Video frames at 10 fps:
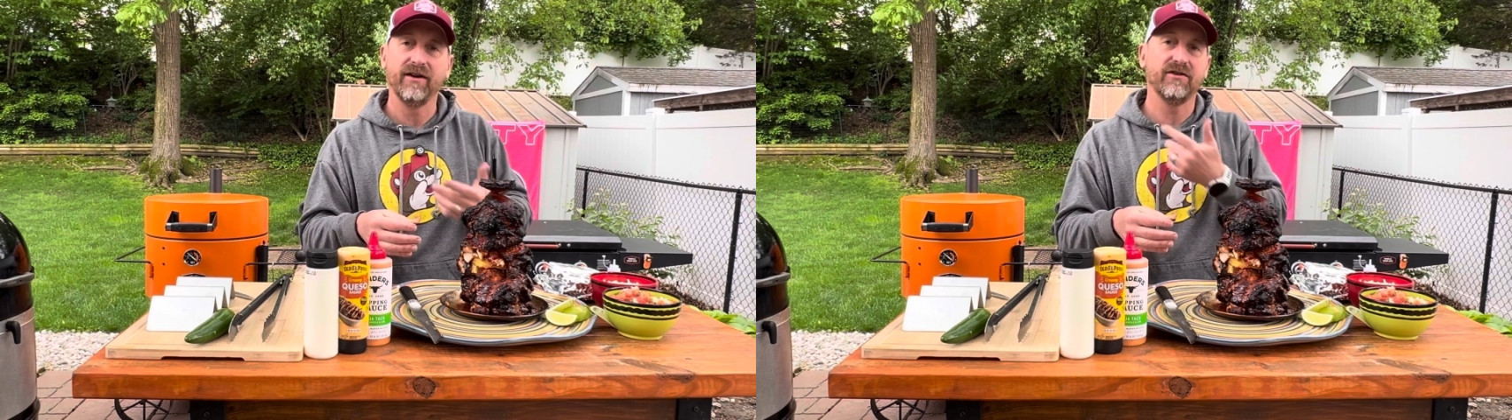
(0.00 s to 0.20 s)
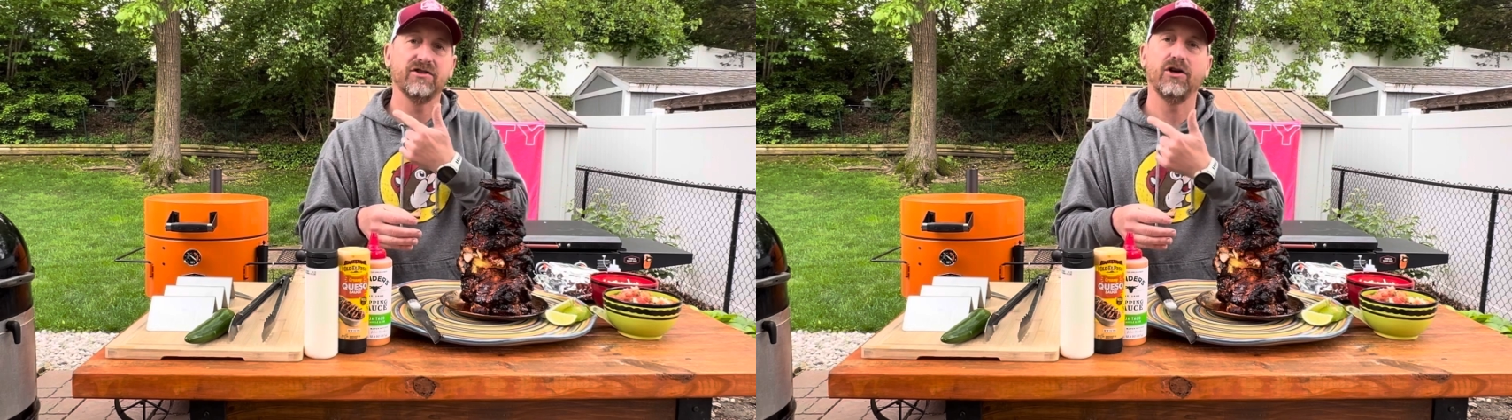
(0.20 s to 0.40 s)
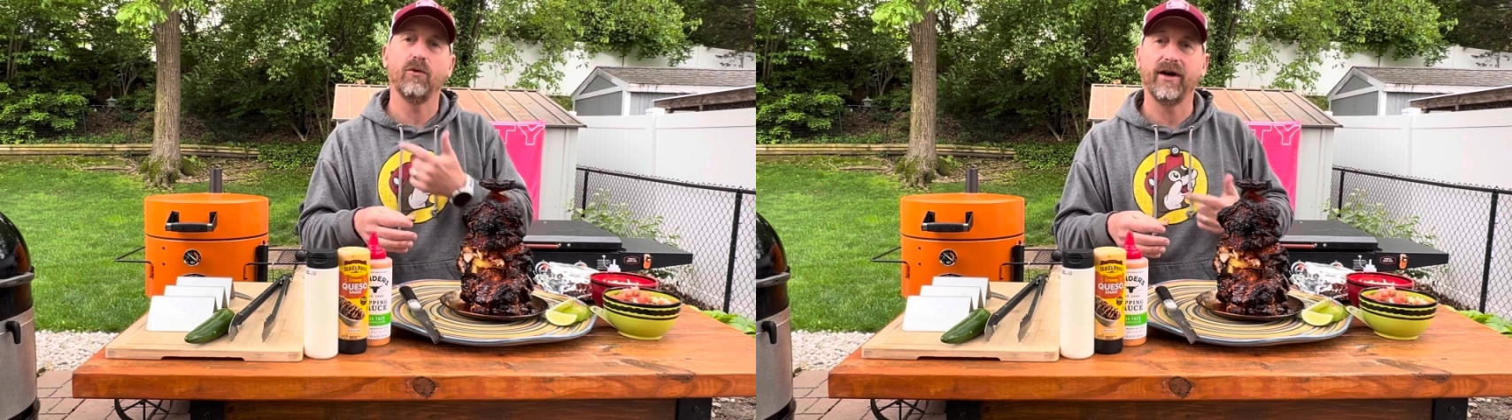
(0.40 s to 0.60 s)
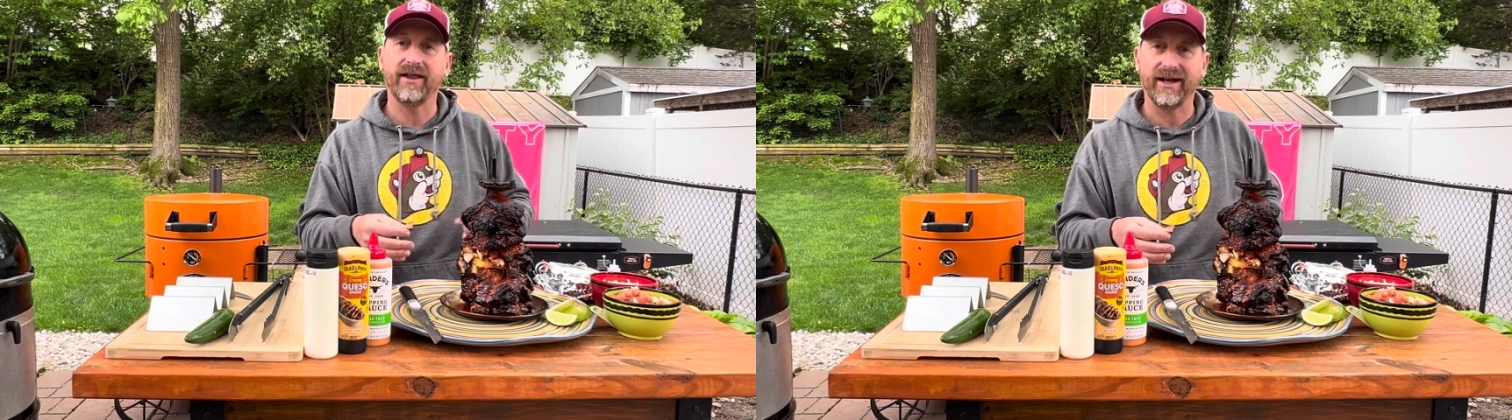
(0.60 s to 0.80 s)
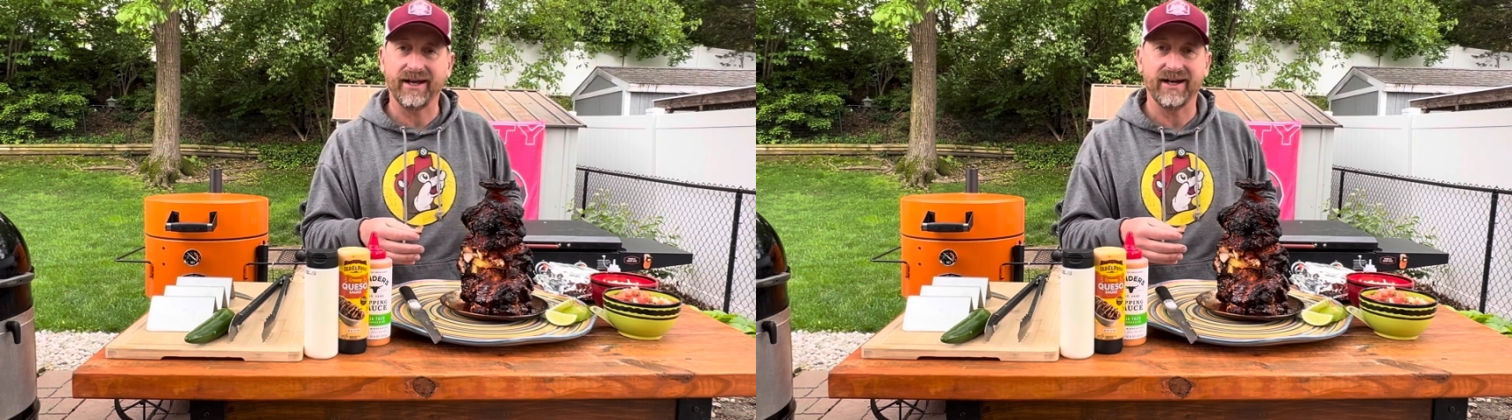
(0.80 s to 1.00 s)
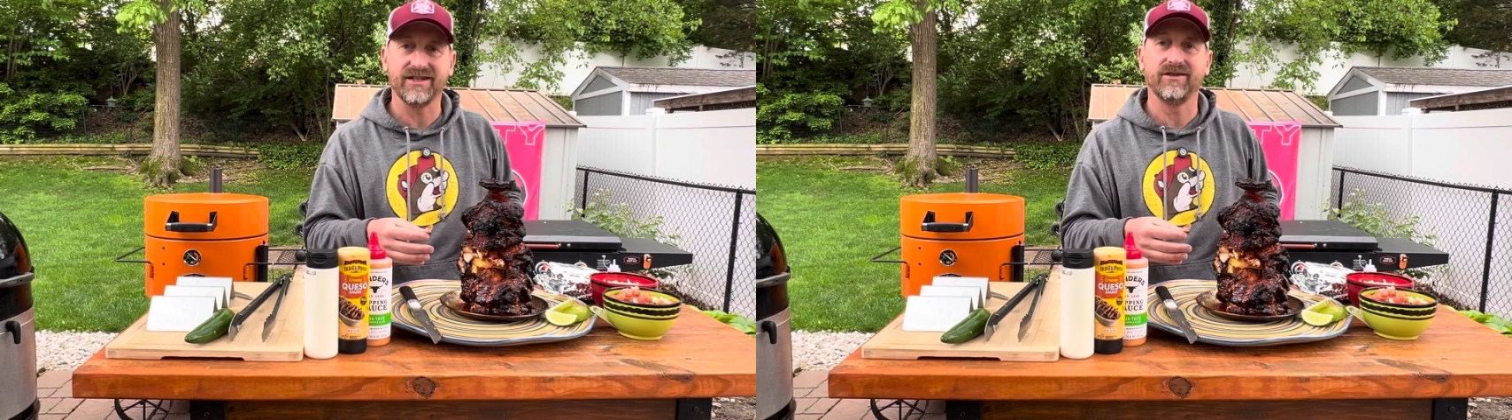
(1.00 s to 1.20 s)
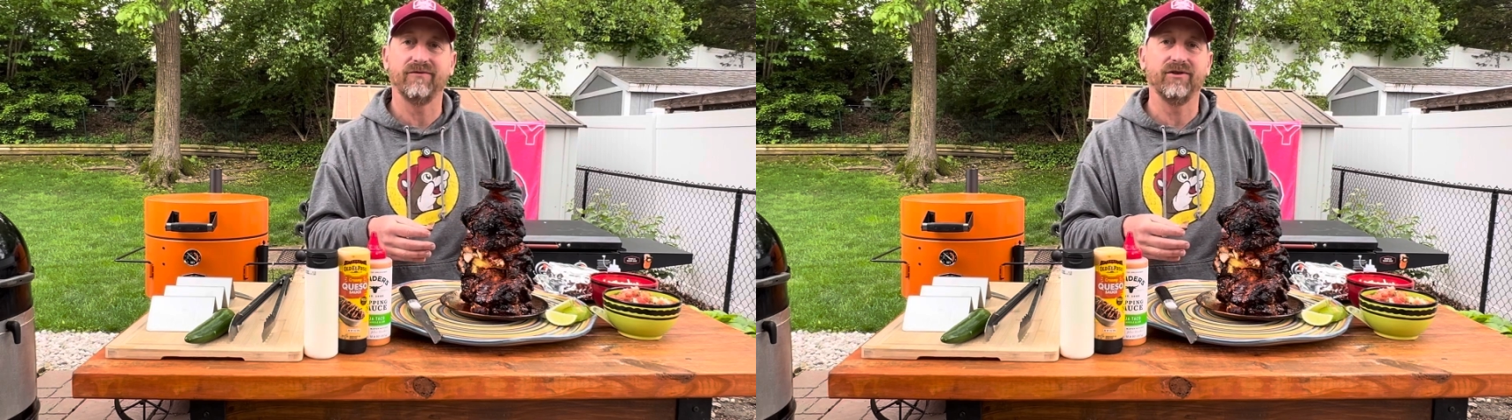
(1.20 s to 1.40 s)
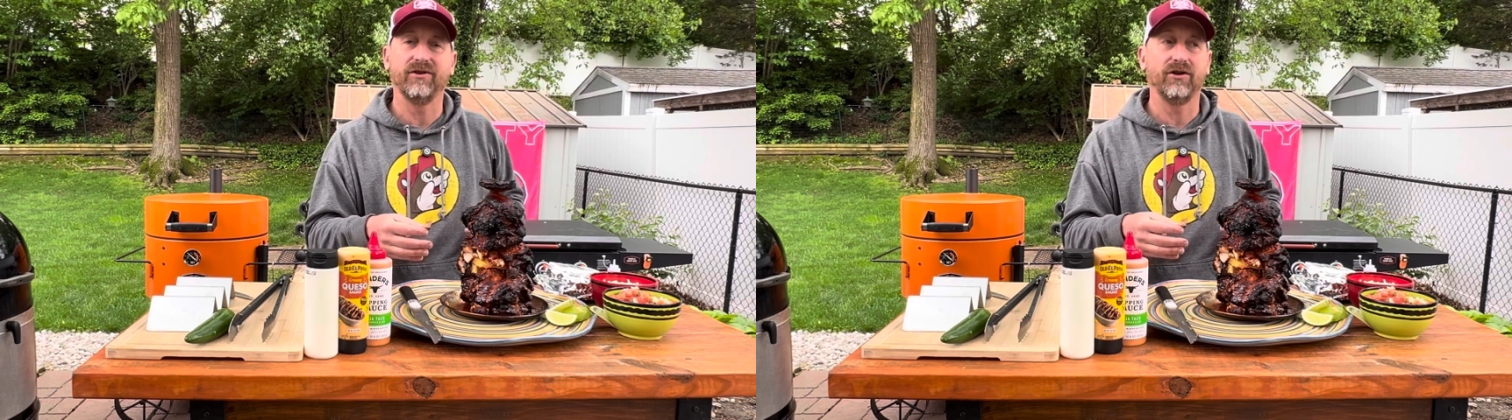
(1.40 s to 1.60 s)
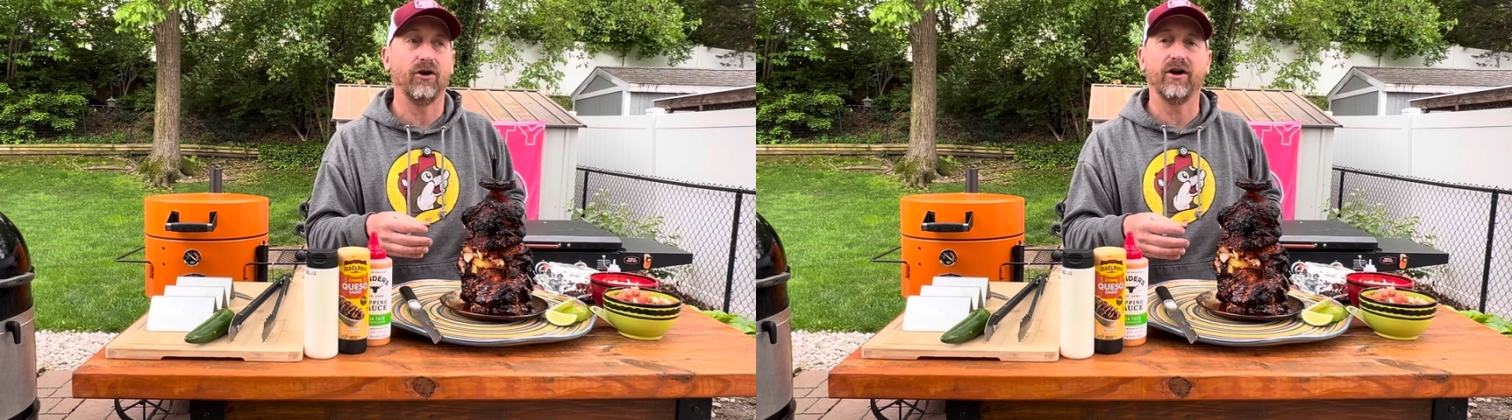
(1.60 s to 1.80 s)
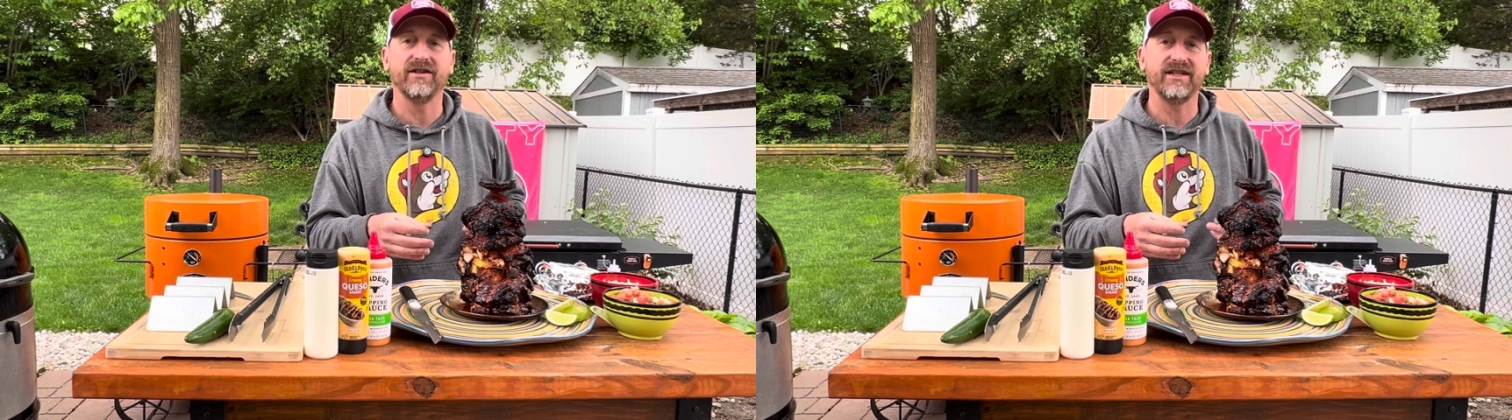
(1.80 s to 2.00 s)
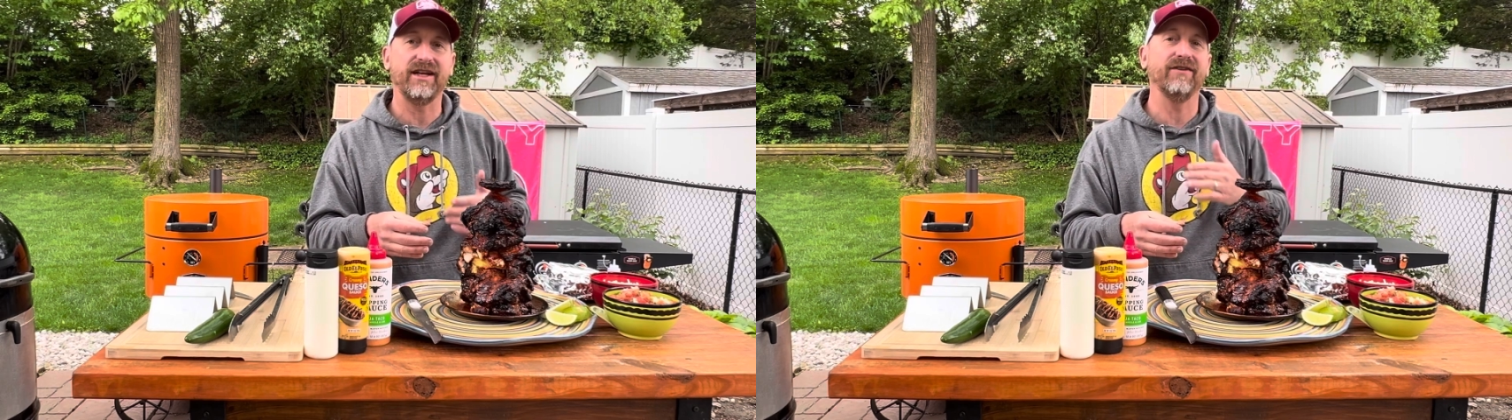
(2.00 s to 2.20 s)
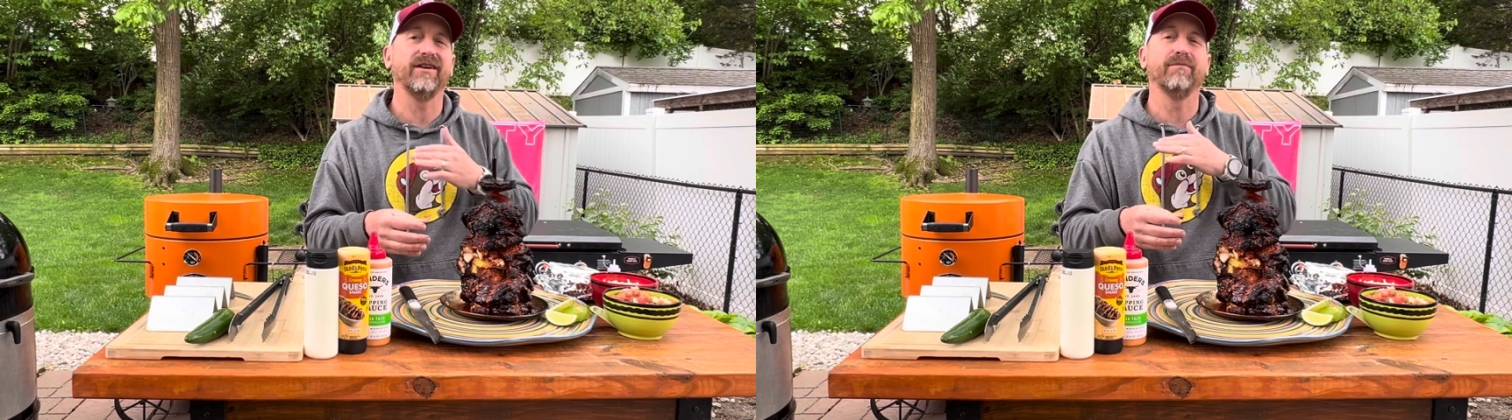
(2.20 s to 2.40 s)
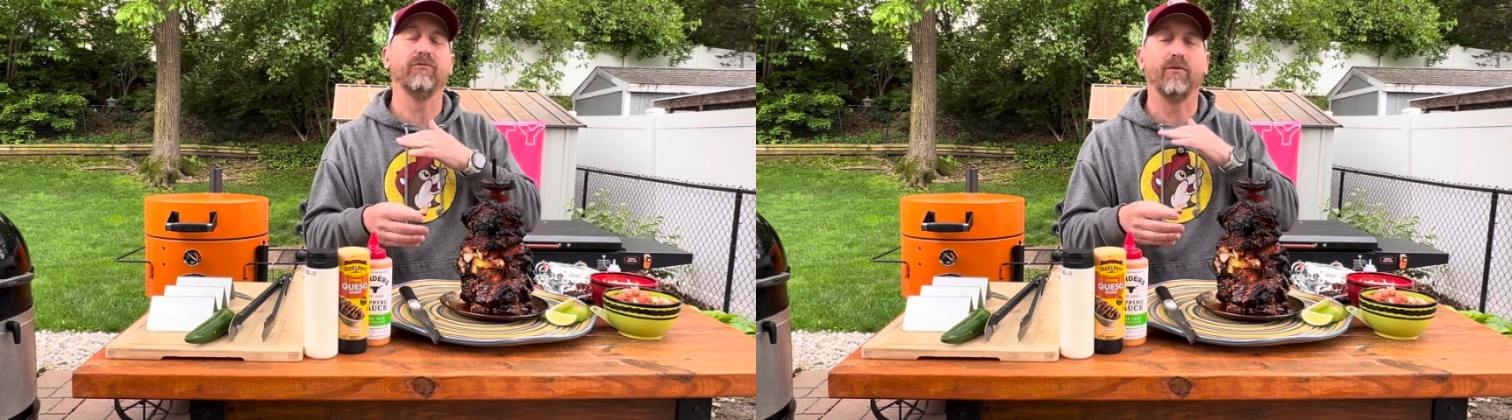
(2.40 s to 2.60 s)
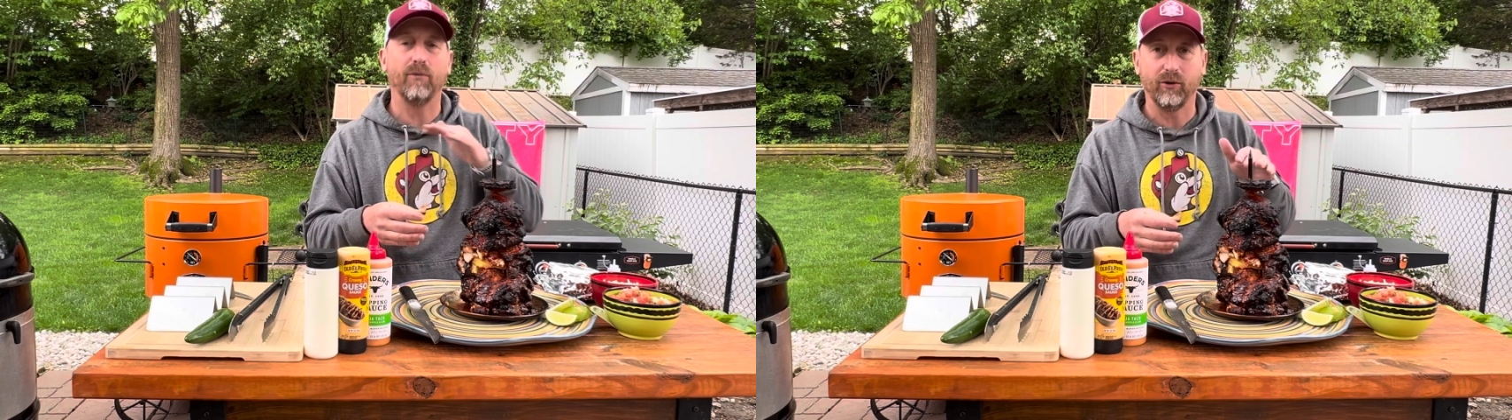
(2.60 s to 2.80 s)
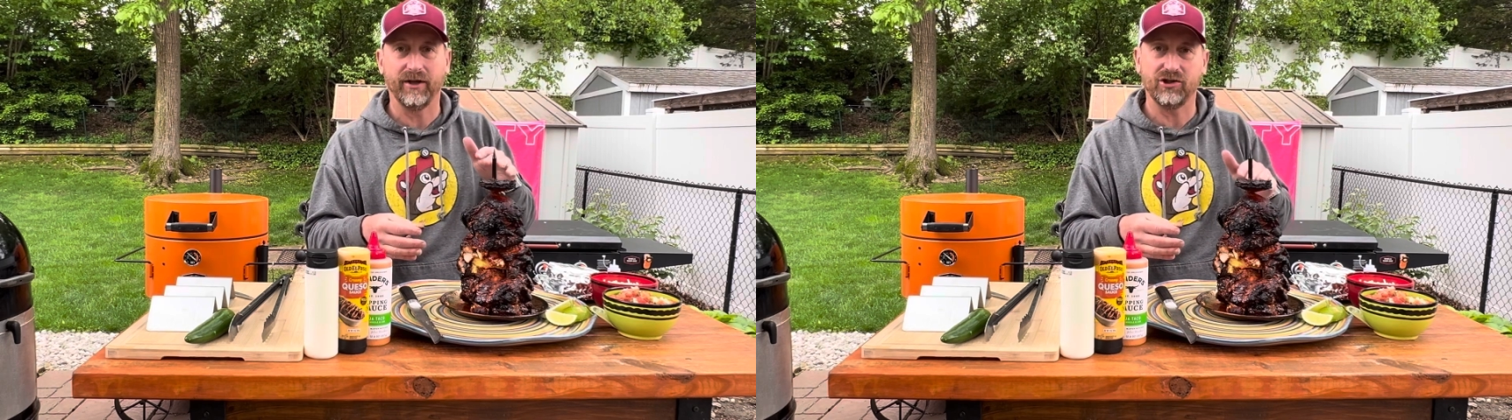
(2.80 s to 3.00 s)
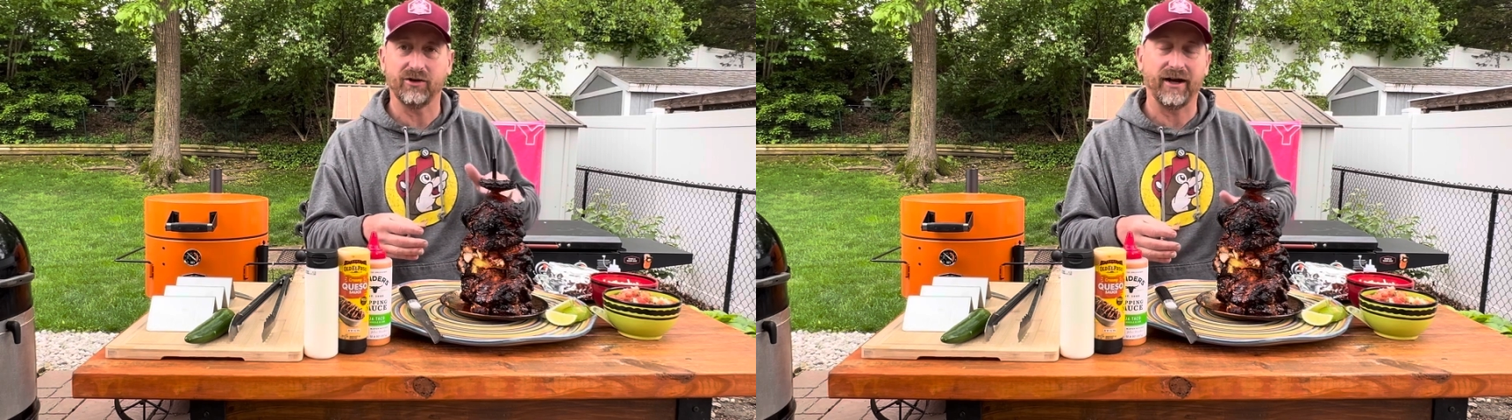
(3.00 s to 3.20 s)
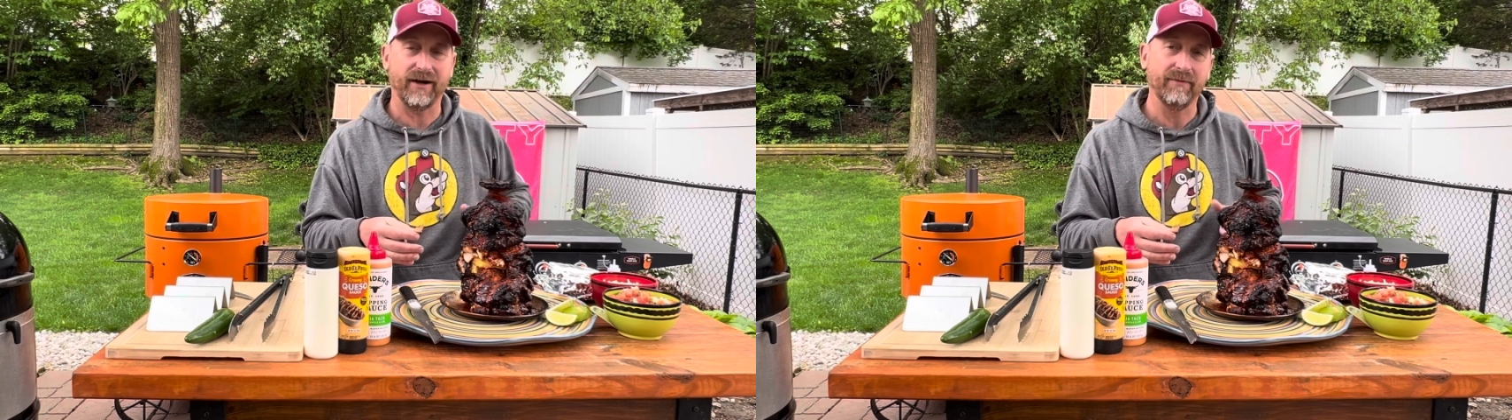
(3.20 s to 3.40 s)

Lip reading: There's no way that guy's yard is even remotely dry.